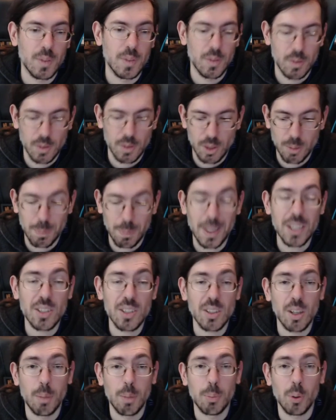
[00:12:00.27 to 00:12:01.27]

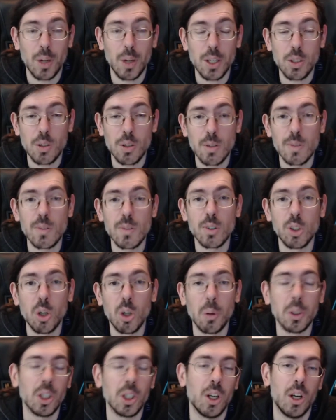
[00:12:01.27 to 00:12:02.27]
space operations
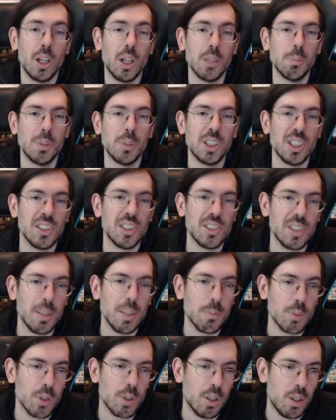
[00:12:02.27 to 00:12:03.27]
going on, but they
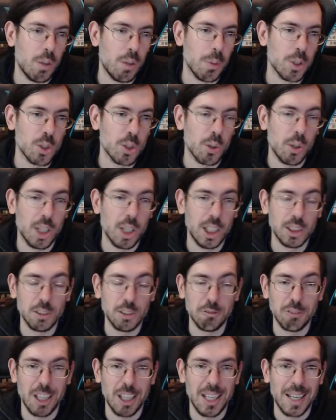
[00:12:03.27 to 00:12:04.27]
seemed always so hard to
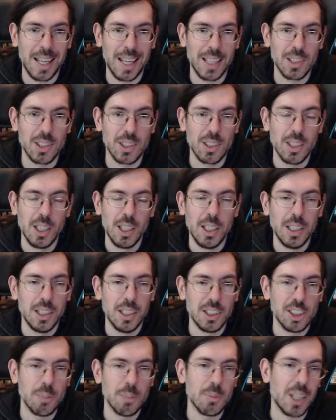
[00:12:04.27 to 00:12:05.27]
finance.
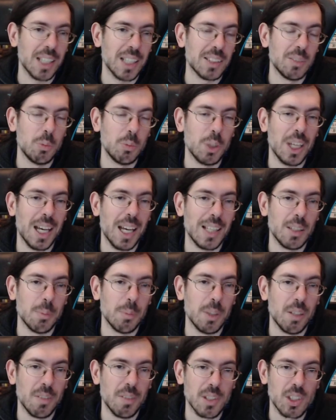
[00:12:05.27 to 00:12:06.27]
It seemed like we had a
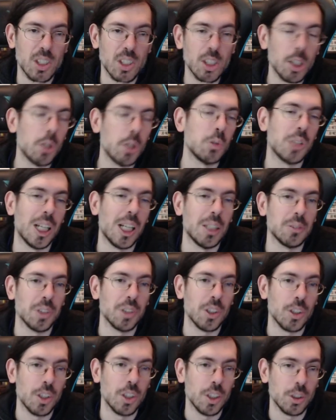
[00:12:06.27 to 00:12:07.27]
bit of a slowdown
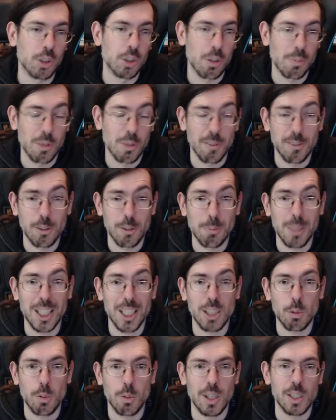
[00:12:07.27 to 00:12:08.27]
in terms of
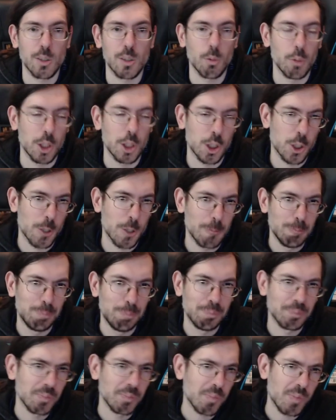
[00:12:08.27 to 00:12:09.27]
space race, which
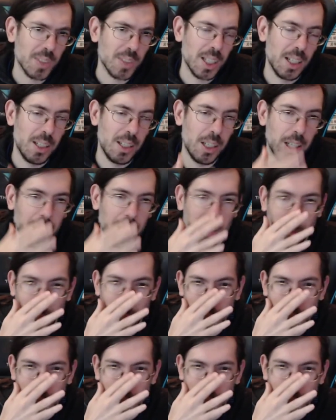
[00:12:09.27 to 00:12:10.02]
at